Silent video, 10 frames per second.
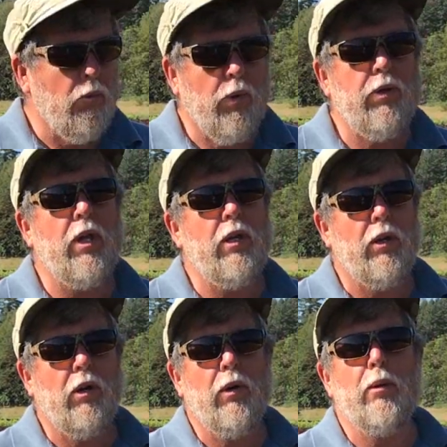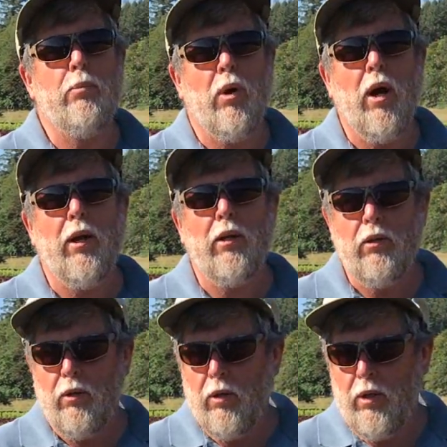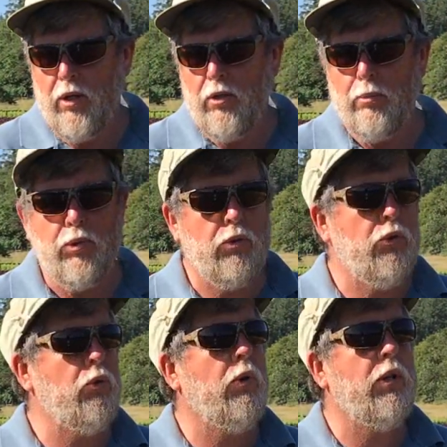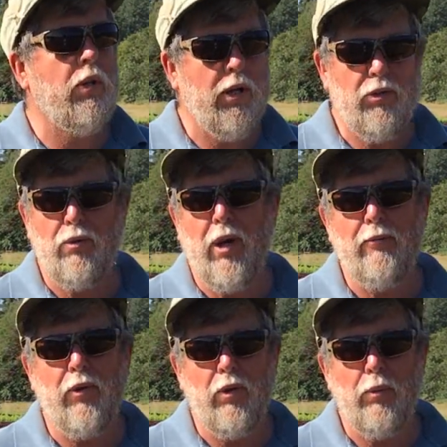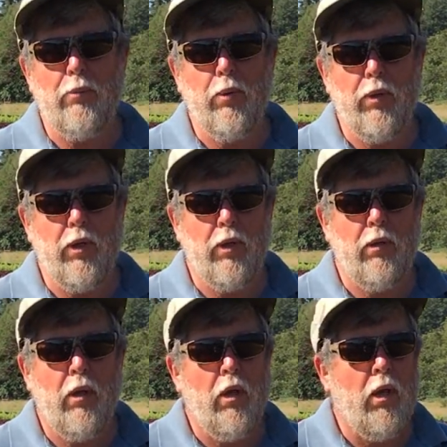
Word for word: we think in our end product, our customers enjoy the extra effort that we put in